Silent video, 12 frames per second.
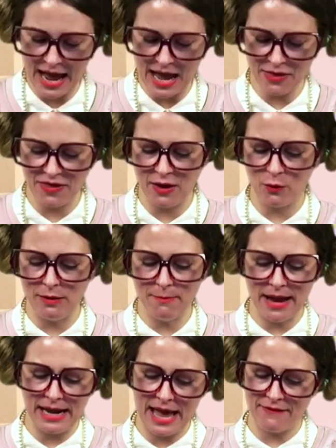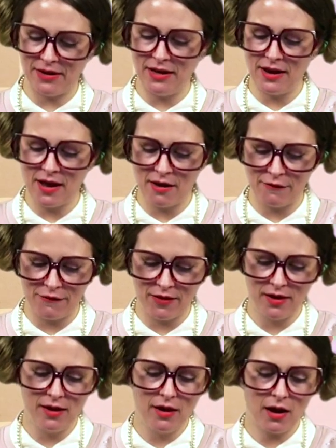I think we might have enough
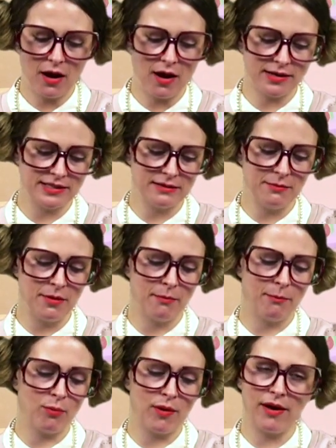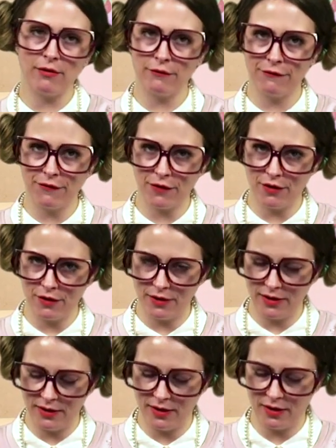awesome brown fur
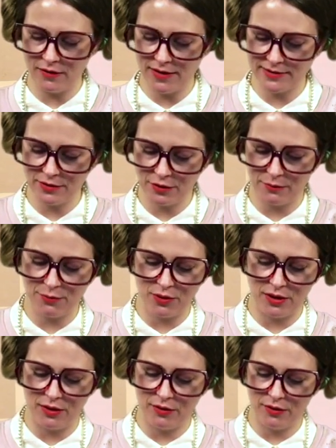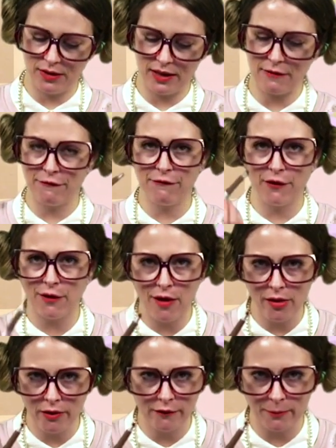here. It's looking pretty good. I got fur
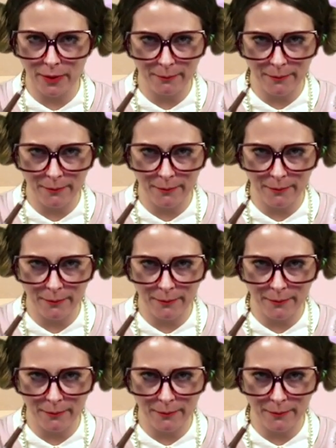all over my